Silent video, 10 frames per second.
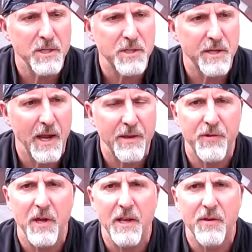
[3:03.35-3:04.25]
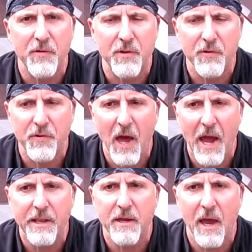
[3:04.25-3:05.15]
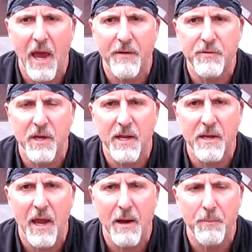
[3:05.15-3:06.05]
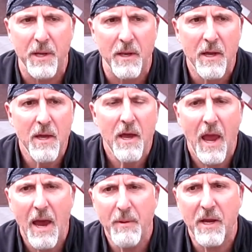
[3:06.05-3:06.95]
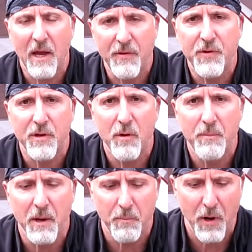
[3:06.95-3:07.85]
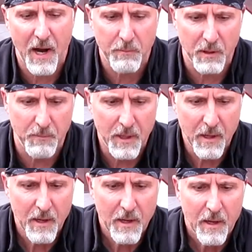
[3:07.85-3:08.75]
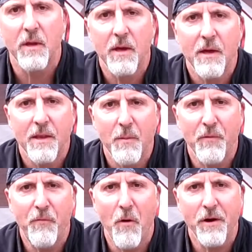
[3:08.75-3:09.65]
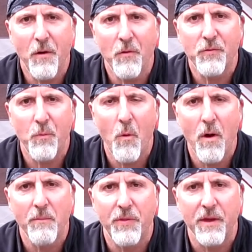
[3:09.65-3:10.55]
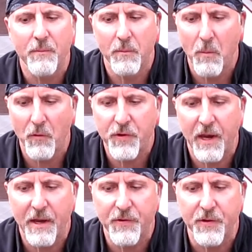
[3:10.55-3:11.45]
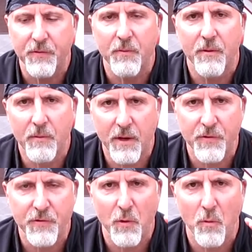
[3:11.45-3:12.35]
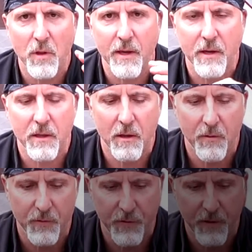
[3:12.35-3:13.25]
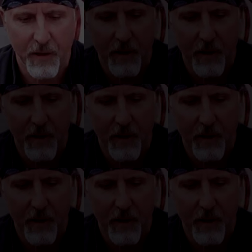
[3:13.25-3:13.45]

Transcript: much in the United States is designed to have tent camping. Hammock could be a problem. Number 4, it holds warmth in most cases because it's totally enclosed.